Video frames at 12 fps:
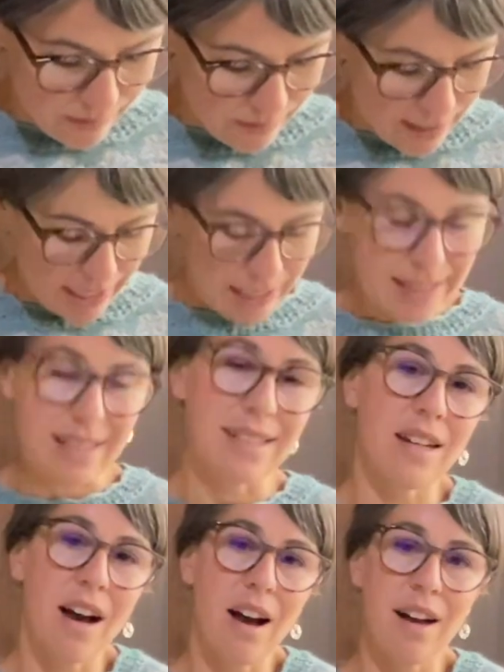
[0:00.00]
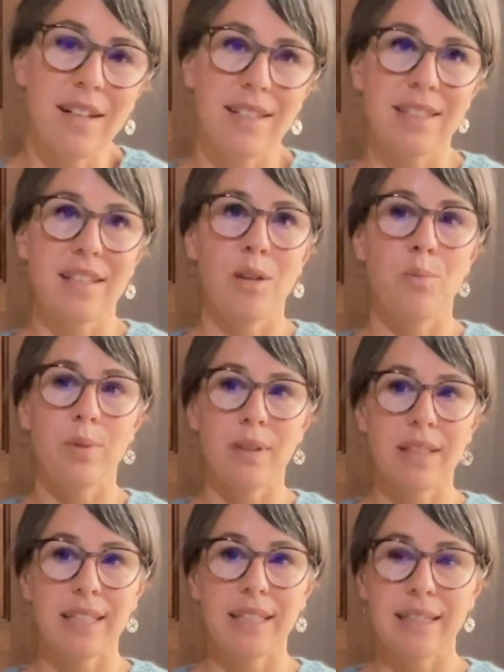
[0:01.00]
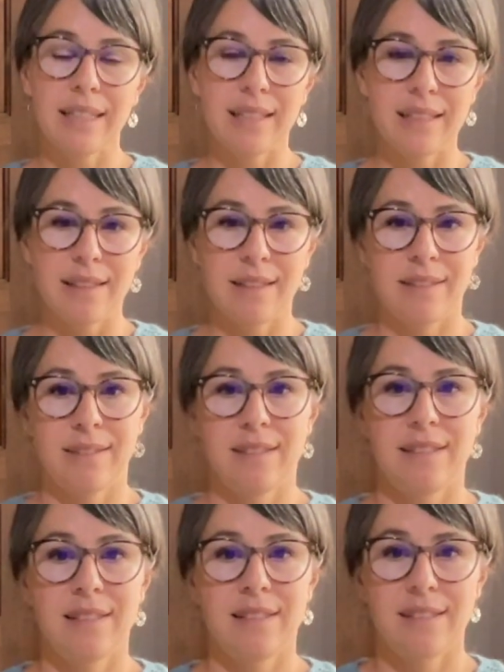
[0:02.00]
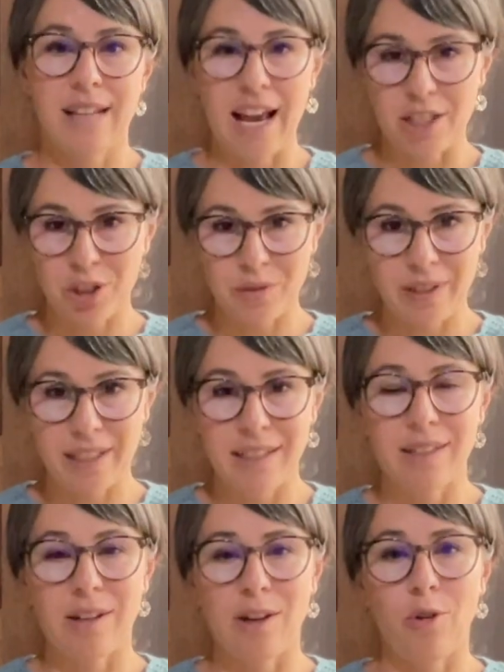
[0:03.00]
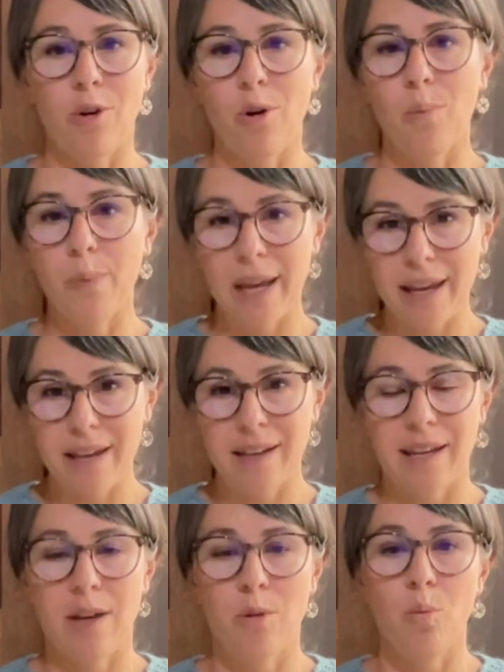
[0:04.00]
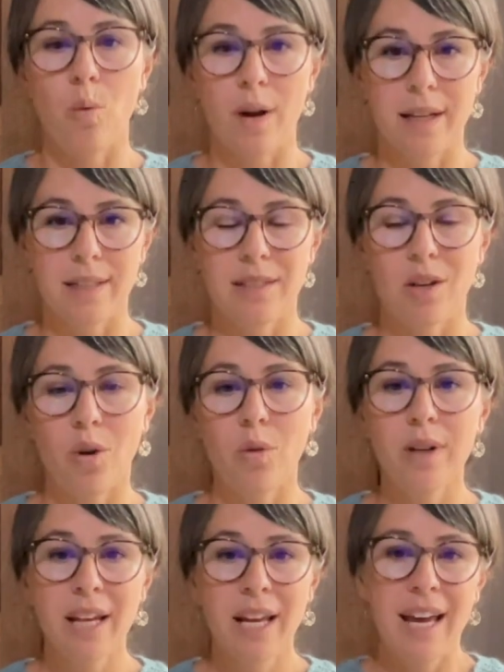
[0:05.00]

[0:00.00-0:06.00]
that it's not completely saturated or opaque in one tone.